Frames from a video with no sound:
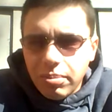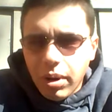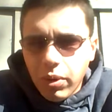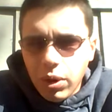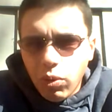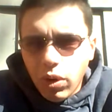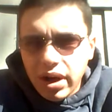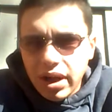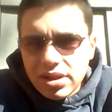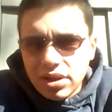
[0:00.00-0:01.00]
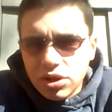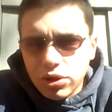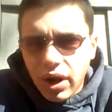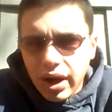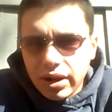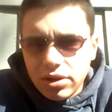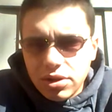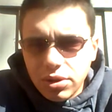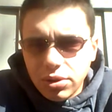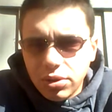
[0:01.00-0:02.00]
But when one isn't trying
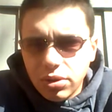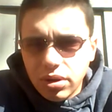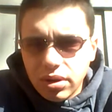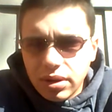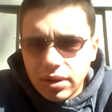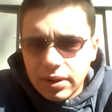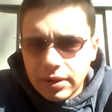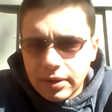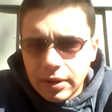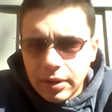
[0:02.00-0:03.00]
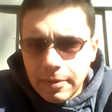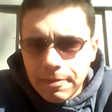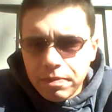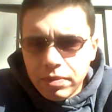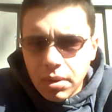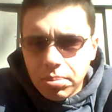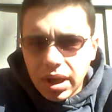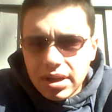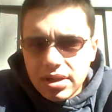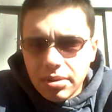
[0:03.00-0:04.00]
to
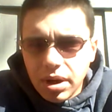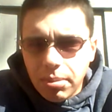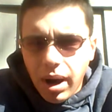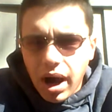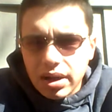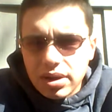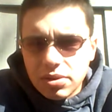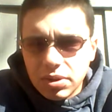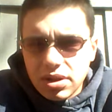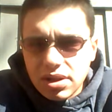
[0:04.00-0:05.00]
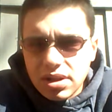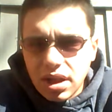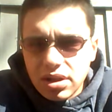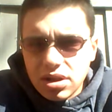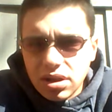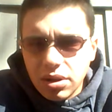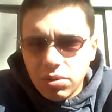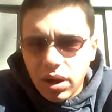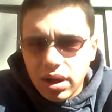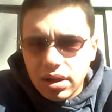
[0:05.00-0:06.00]
place them in a box, which is essentially
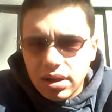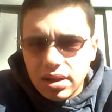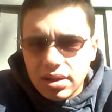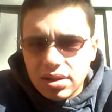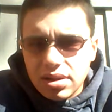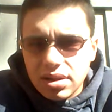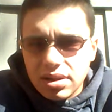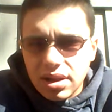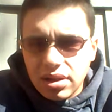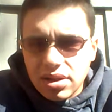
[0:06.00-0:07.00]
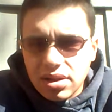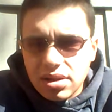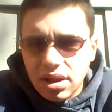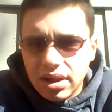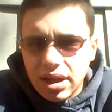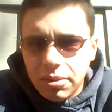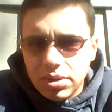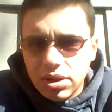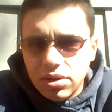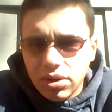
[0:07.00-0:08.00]
what these senses
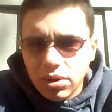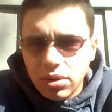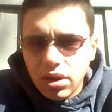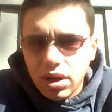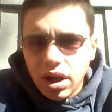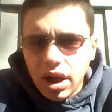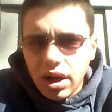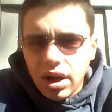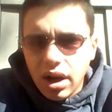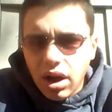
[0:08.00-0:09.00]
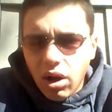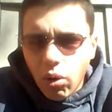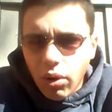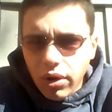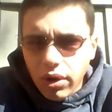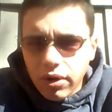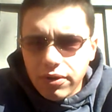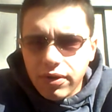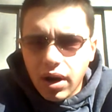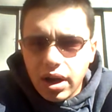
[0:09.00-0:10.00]
attempt to do, in order
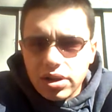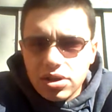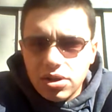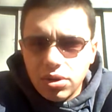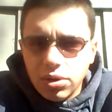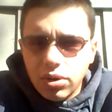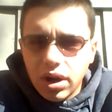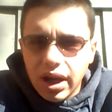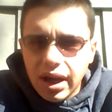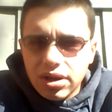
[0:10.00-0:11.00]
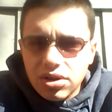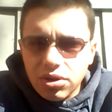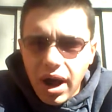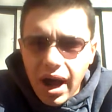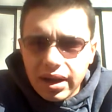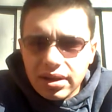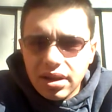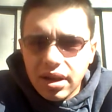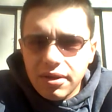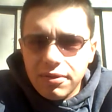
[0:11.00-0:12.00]
for us to
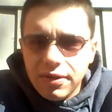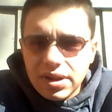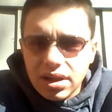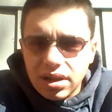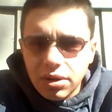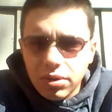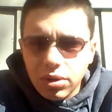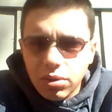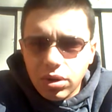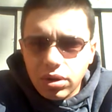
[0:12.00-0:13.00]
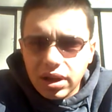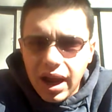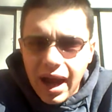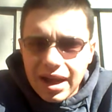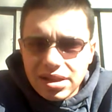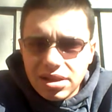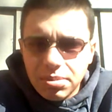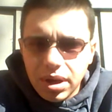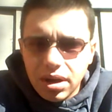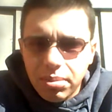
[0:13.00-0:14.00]
interact physically with the world, it has
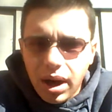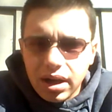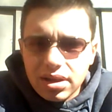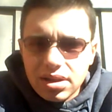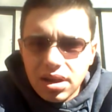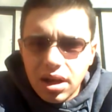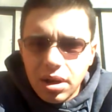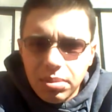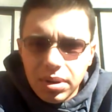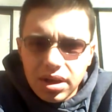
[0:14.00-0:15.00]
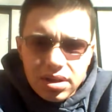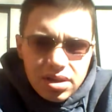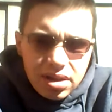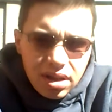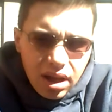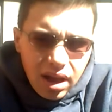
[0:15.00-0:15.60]
to be in a box, because